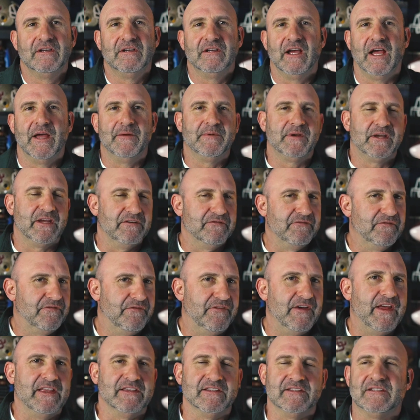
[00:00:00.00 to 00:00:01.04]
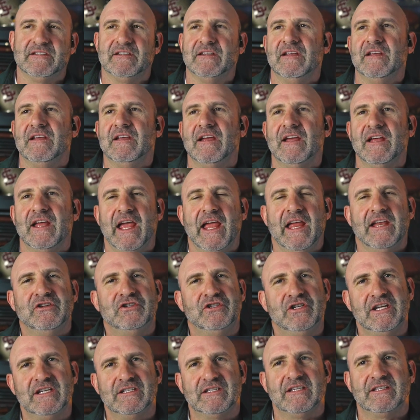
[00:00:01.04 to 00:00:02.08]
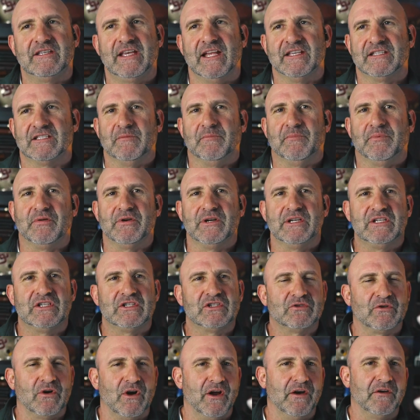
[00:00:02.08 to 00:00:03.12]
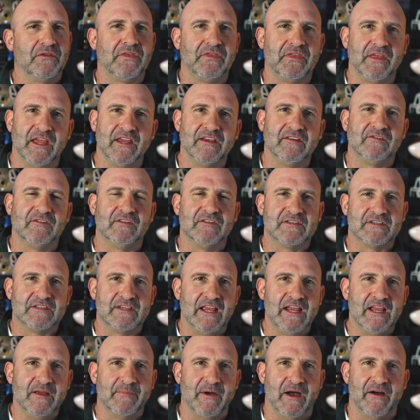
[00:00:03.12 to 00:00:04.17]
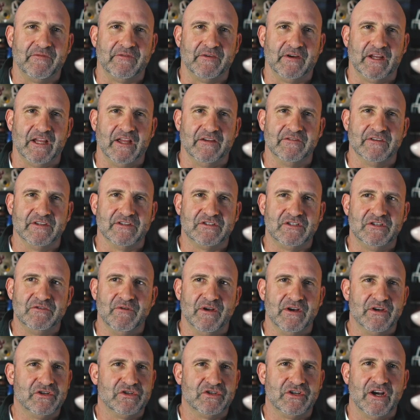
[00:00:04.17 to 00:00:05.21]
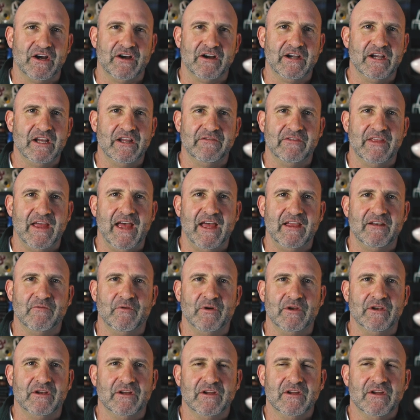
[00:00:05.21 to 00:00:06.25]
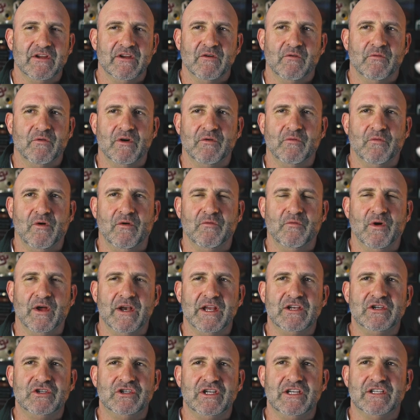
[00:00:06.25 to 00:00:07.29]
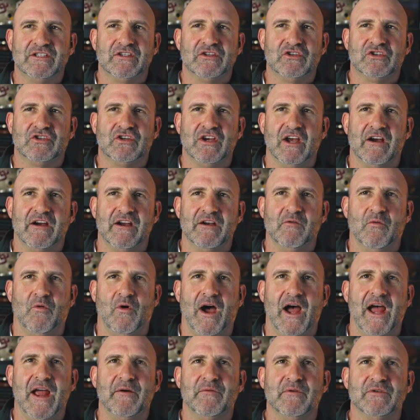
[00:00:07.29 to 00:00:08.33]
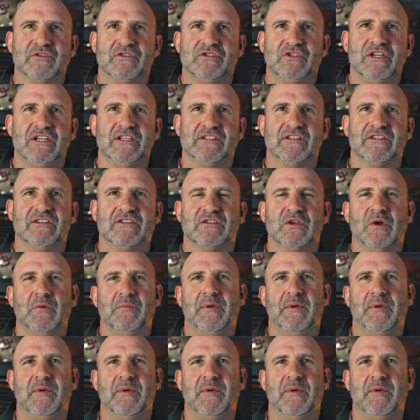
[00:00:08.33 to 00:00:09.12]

Oh, I'm wow. convinced. And Jesus had some pretty strong things to say about forgiveness. Do you want to share any of that? What, what, what did Jesus share, and why was Jesus so